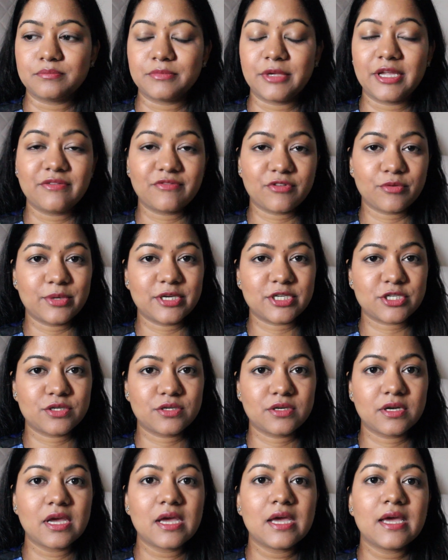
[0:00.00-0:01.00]

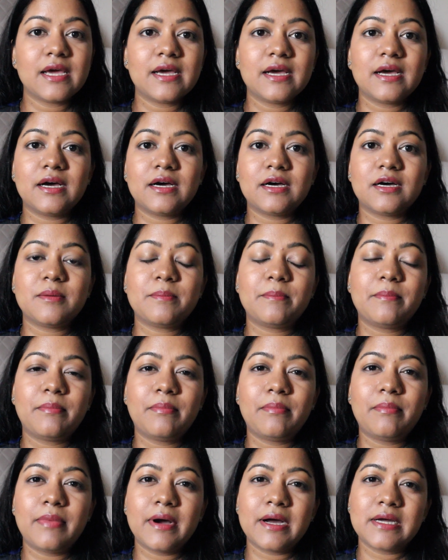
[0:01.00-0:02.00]
information,
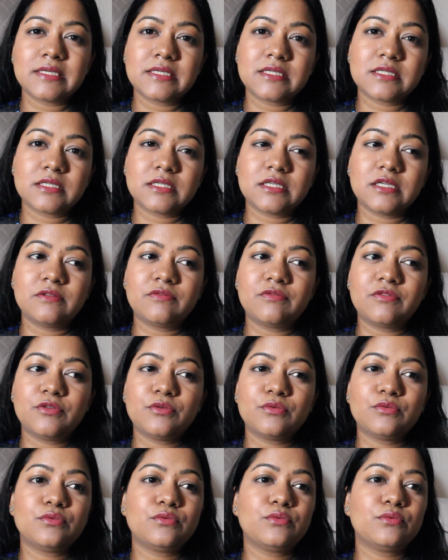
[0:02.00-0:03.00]
but if
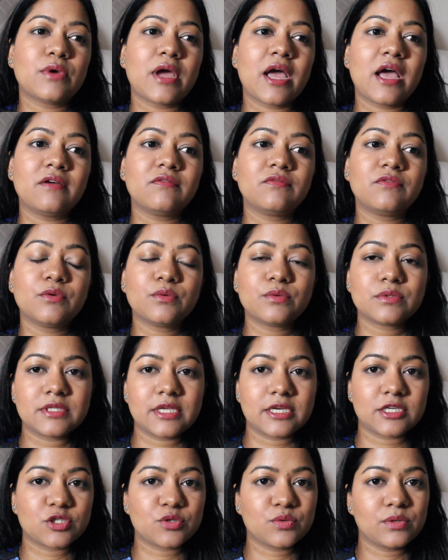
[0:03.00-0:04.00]
you have no
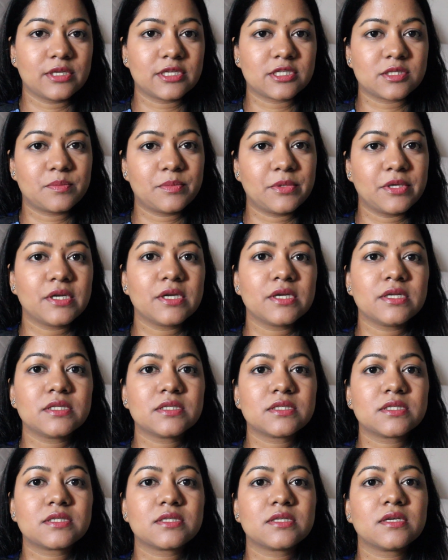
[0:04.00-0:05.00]
sexual
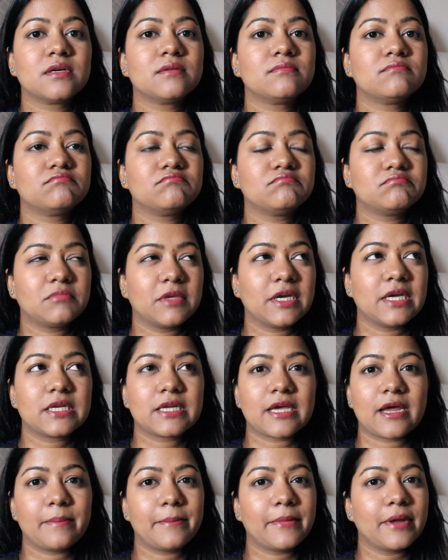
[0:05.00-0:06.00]
experience, it
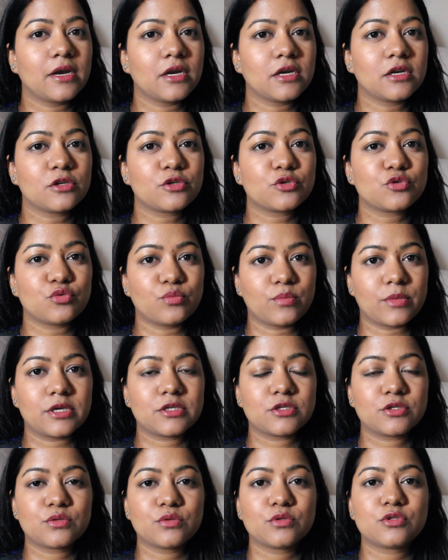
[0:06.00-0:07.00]
can be a little too
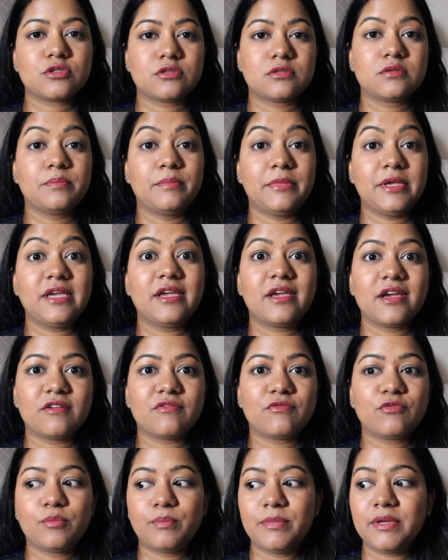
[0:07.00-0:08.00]
much. So just be
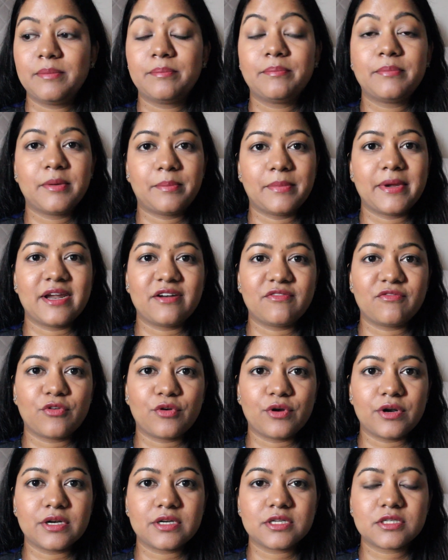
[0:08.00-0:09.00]
careful, be prepared
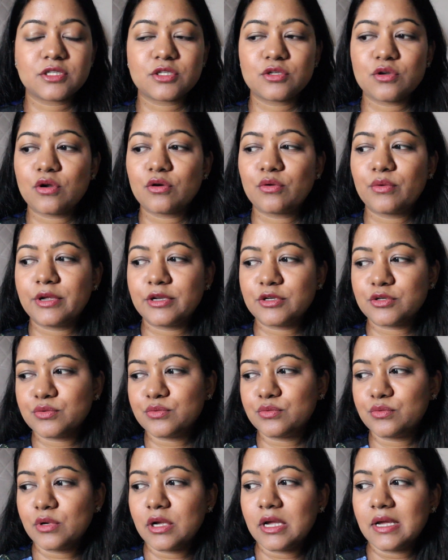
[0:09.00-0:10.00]
for it. It's not going
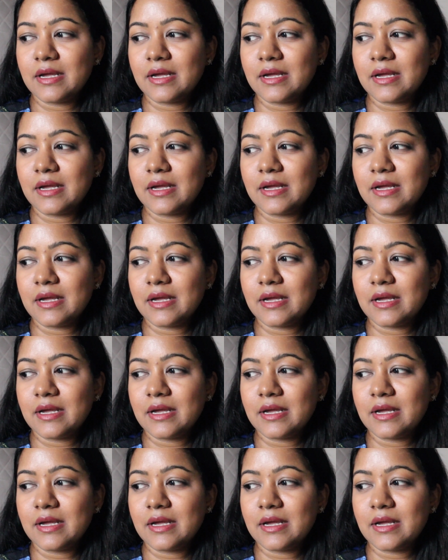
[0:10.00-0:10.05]
to